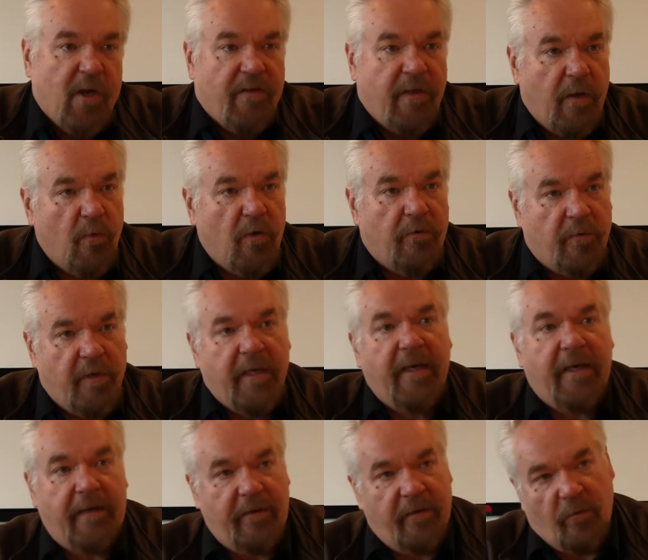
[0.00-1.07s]
They weren't
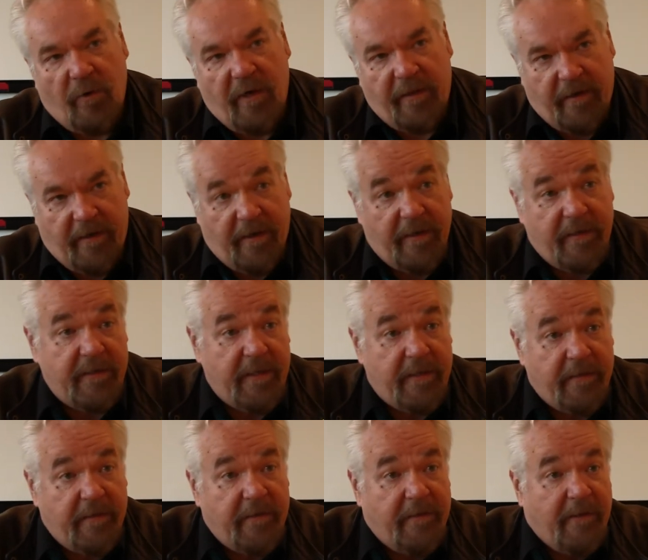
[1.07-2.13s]
reading it in the way that I
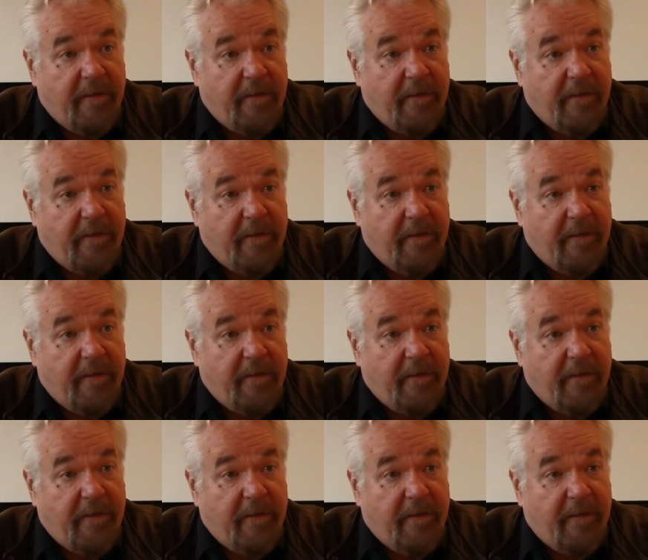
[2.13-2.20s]
intended.